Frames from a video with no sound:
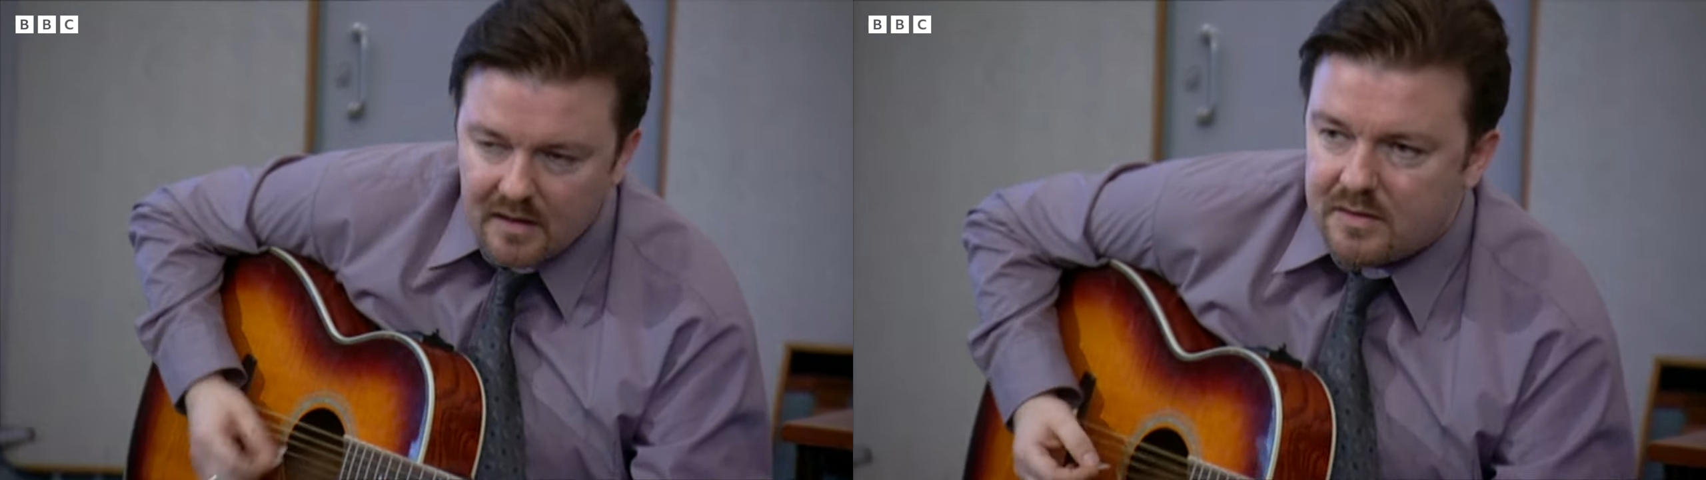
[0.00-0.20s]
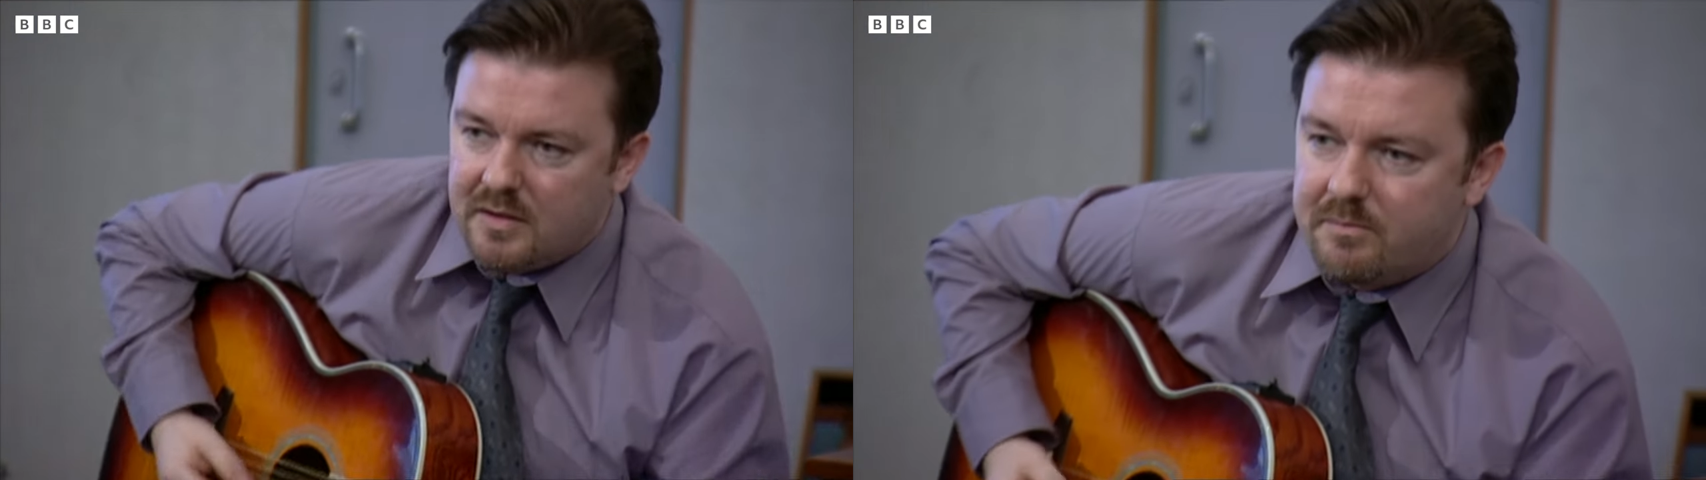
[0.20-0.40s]

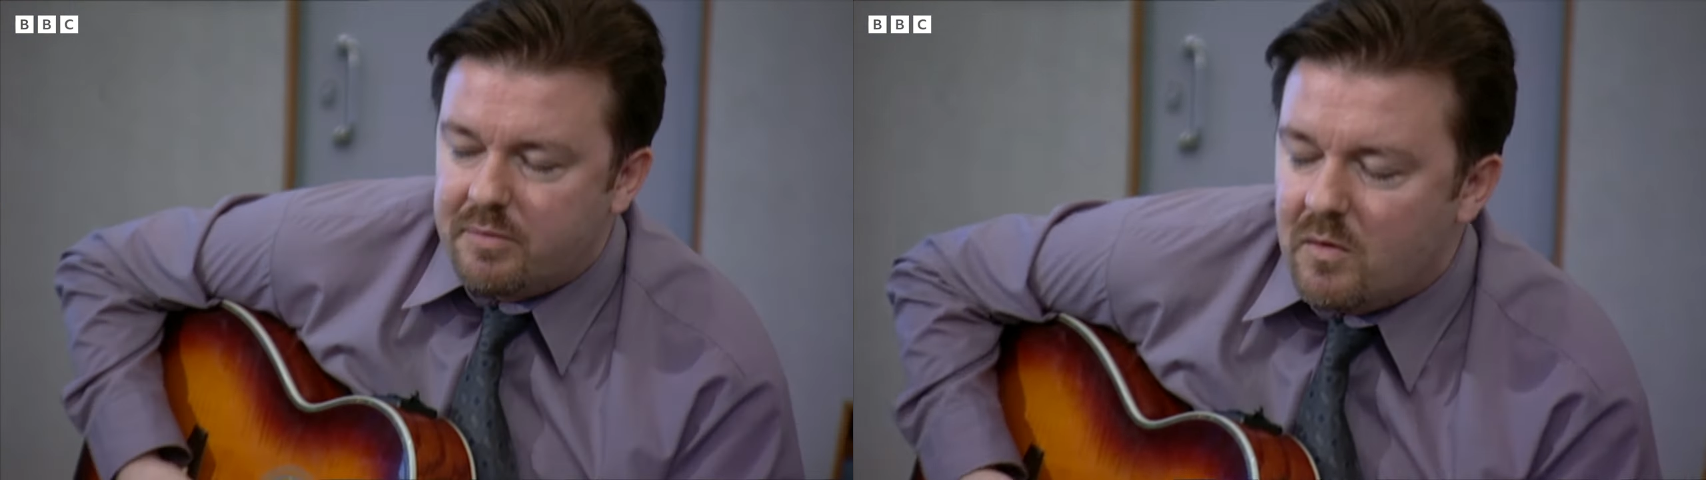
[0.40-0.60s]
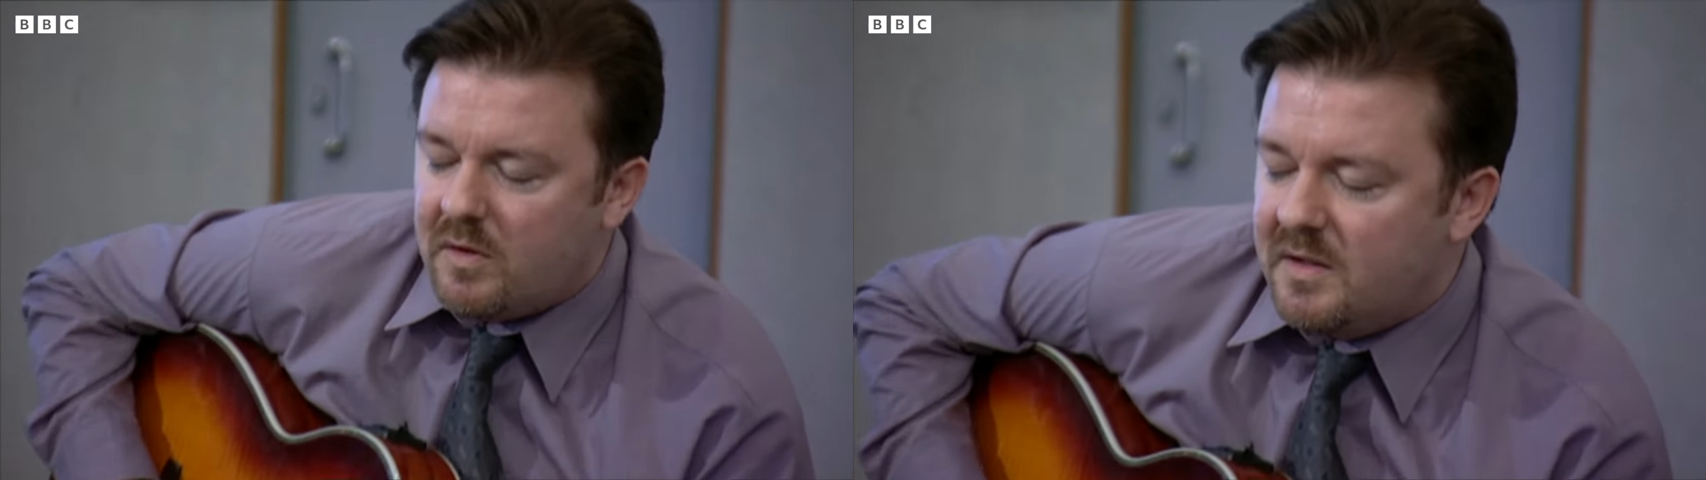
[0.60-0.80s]
She's
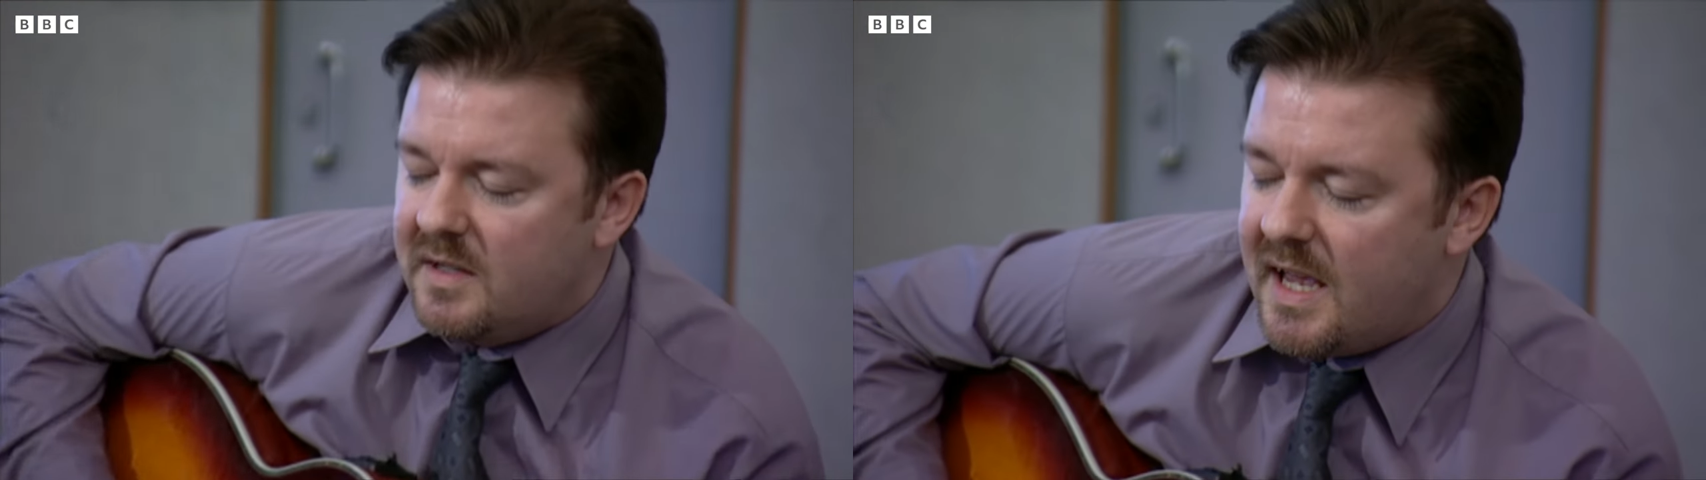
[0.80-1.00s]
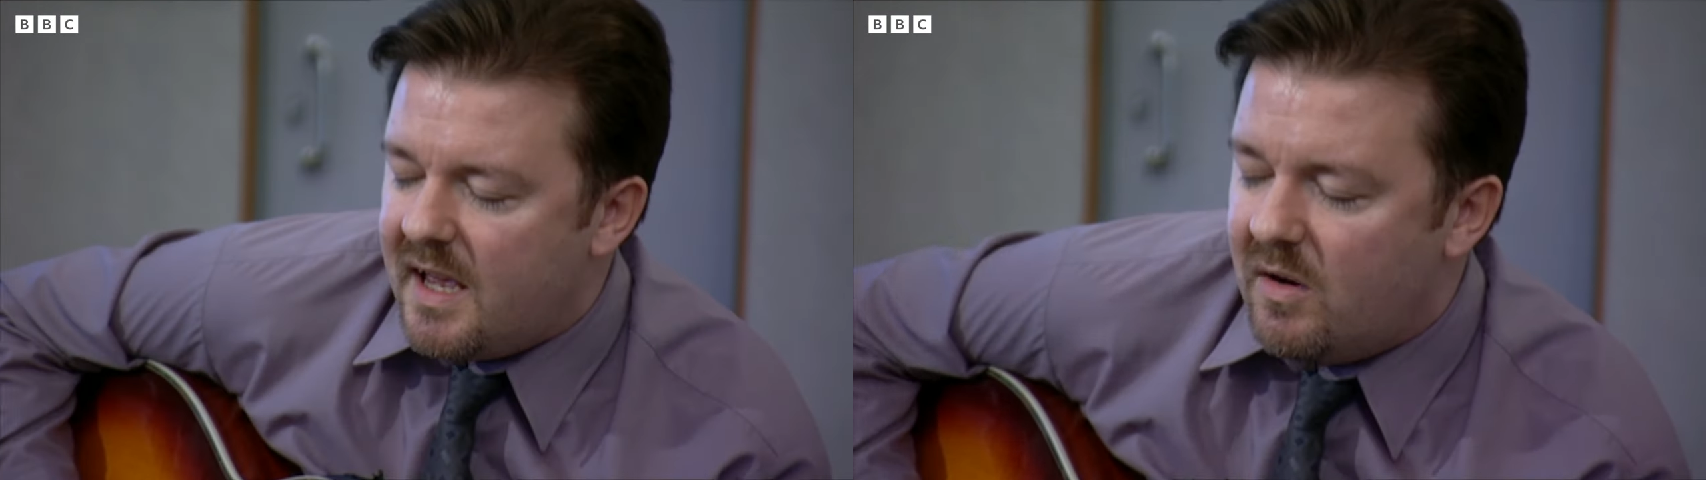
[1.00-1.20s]
broken
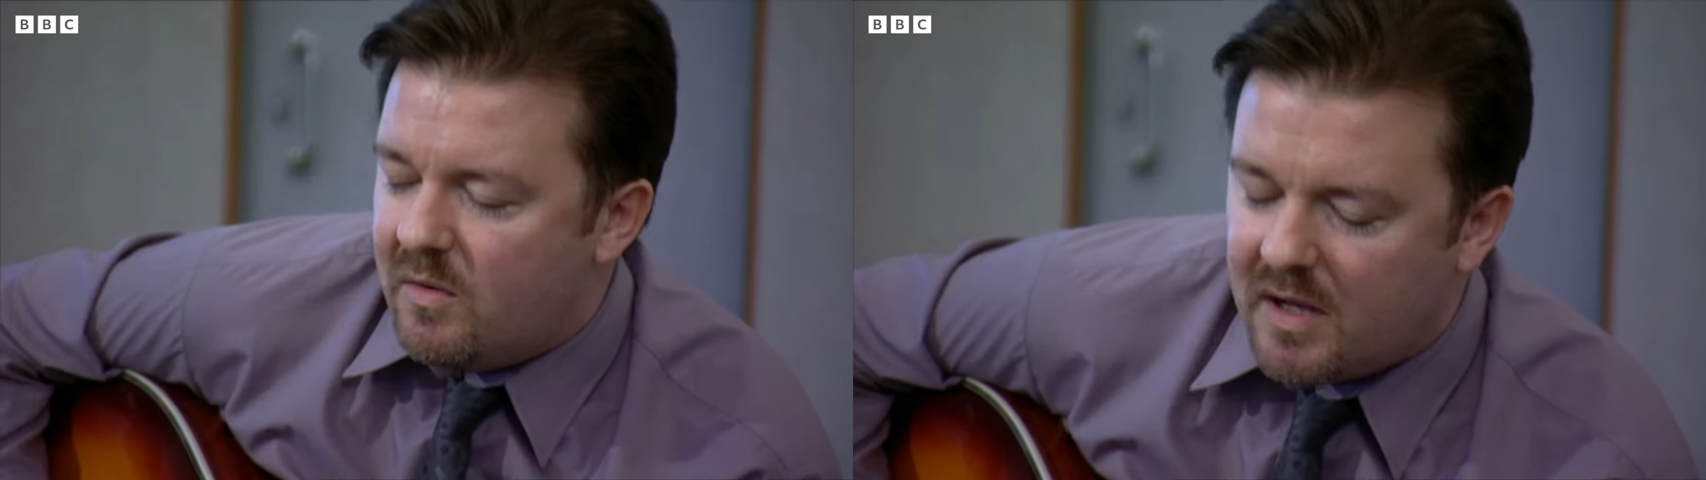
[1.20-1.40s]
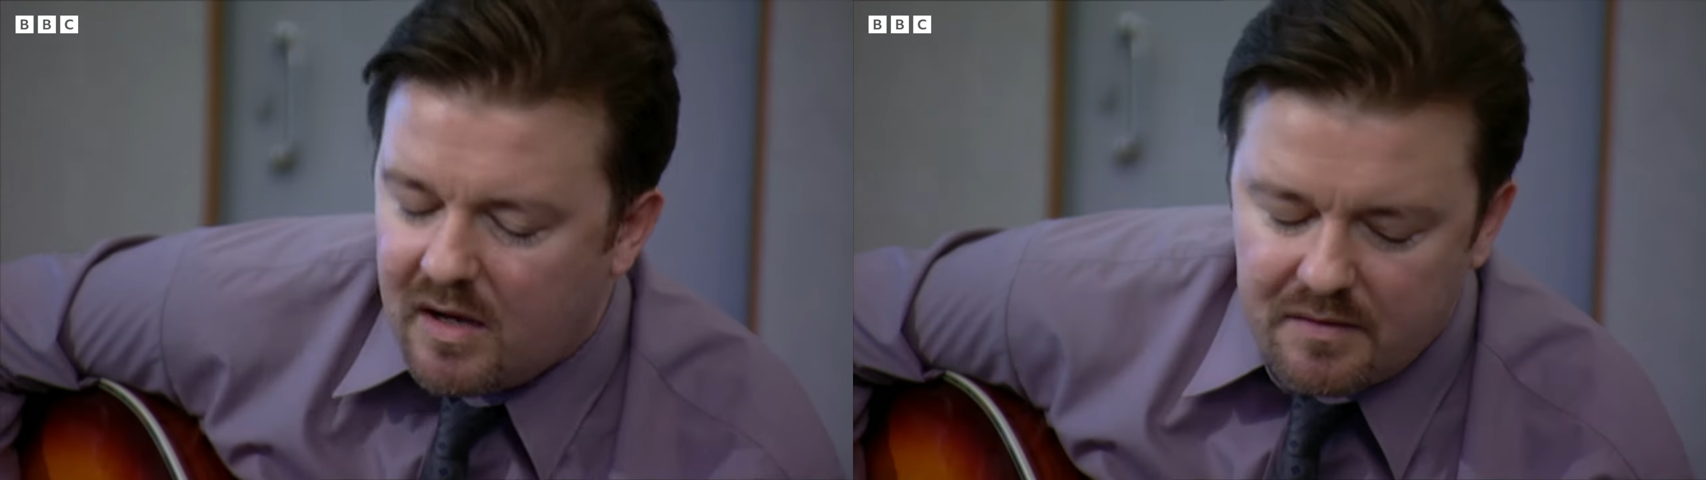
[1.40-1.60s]

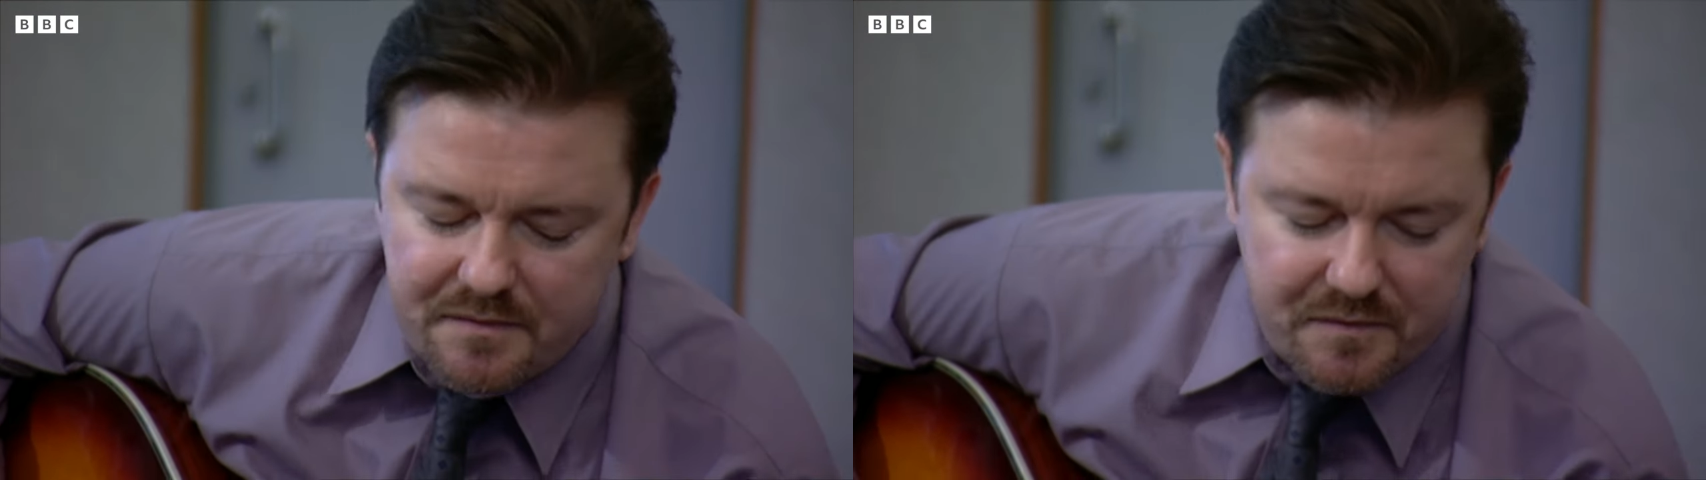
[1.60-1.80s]
down on